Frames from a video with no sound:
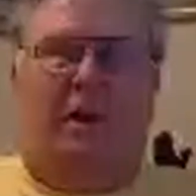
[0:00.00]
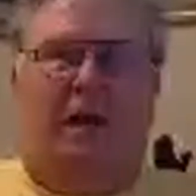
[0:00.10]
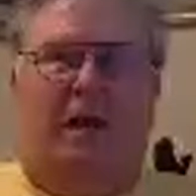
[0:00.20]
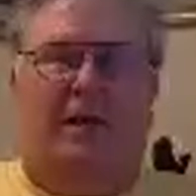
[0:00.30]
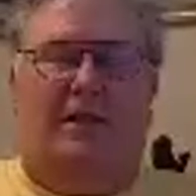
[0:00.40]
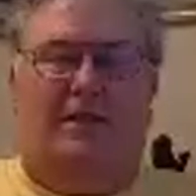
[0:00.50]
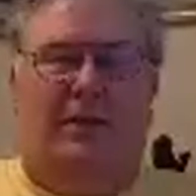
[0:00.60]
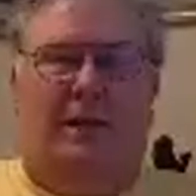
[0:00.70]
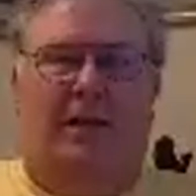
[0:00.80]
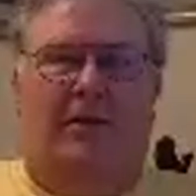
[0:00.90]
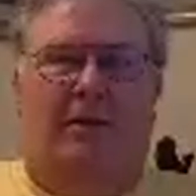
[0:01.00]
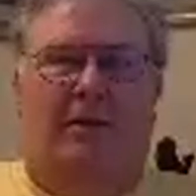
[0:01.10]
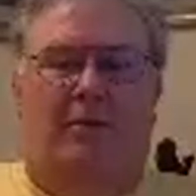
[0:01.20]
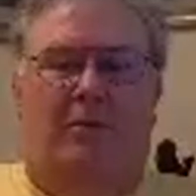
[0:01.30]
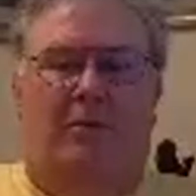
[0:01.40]
got to see later
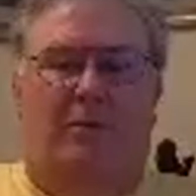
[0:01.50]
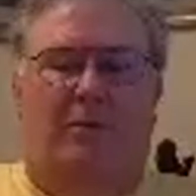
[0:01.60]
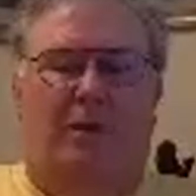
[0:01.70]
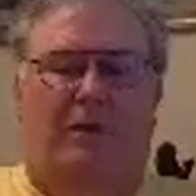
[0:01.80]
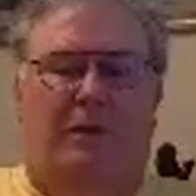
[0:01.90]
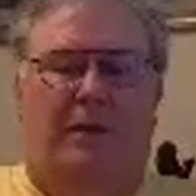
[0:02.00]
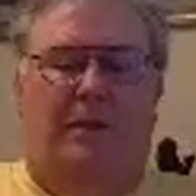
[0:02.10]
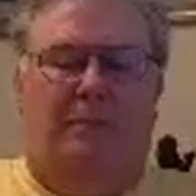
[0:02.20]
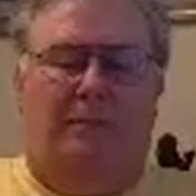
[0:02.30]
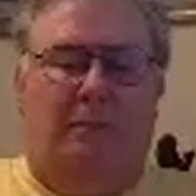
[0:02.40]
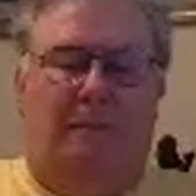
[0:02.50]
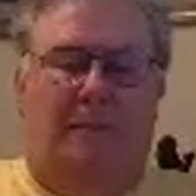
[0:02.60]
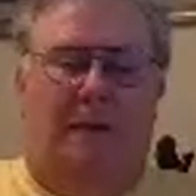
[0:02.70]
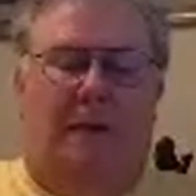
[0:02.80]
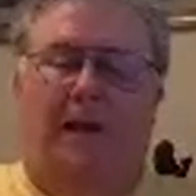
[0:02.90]
on was
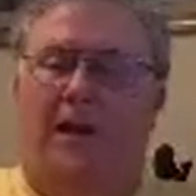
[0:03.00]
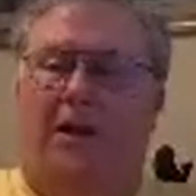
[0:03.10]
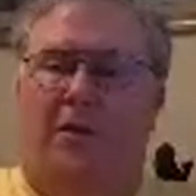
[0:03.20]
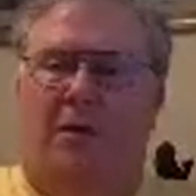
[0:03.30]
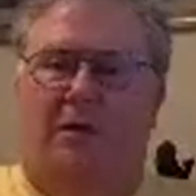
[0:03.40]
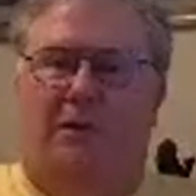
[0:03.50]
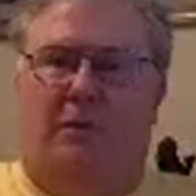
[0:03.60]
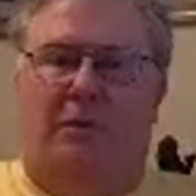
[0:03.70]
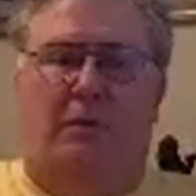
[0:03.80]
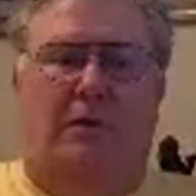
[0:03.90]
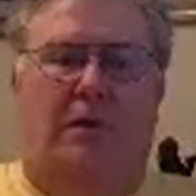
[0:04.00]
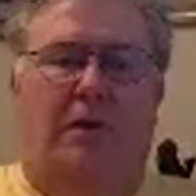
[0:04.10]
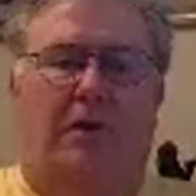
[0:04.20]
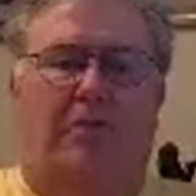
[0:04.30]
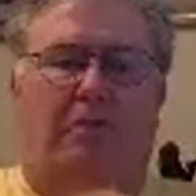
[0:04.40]
Leon Russell,
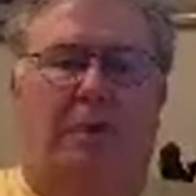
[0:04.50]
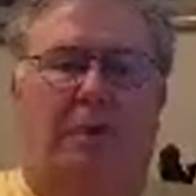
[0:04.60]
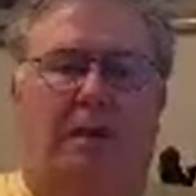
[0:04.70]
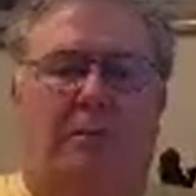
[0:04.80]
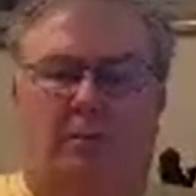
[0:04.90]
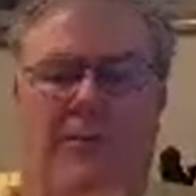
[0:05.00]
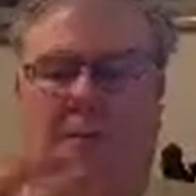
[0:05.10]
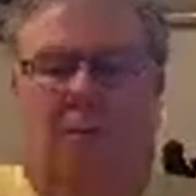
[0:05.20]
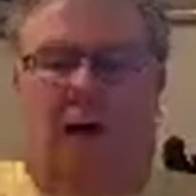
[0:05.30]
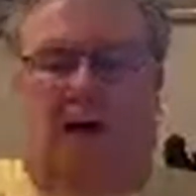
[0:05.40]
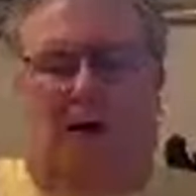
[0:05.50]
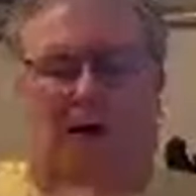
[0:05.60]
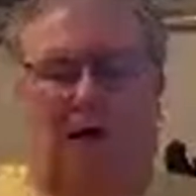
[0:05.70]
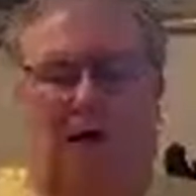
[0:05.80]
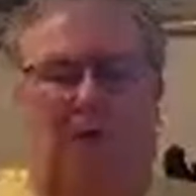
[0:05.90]
who played with Joe
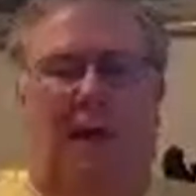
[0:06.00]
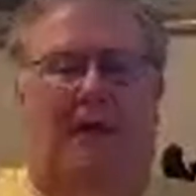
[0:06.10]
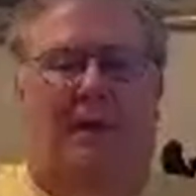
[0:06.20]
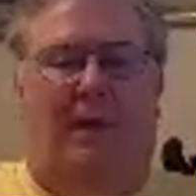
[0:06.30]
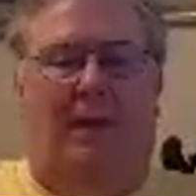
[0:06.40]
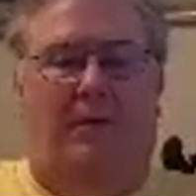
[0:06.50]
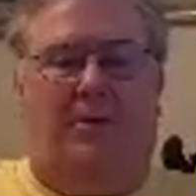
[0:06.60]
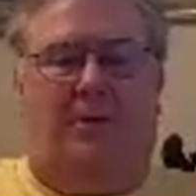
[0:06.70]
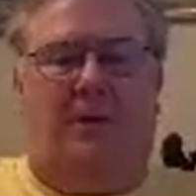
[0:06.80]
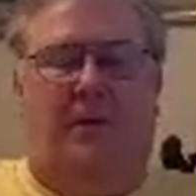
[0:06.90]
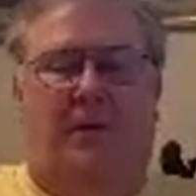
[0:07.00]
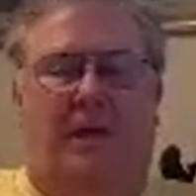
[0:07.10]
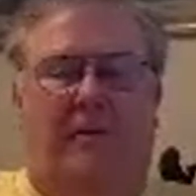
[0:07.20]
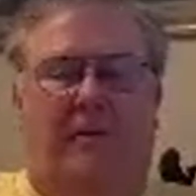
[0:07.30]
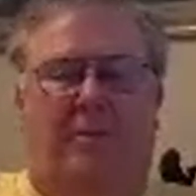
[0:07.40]
Cocker back then. He was
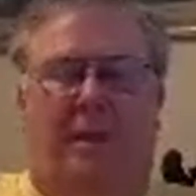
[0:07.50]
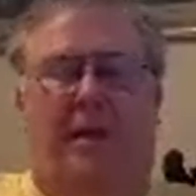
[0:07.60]
playing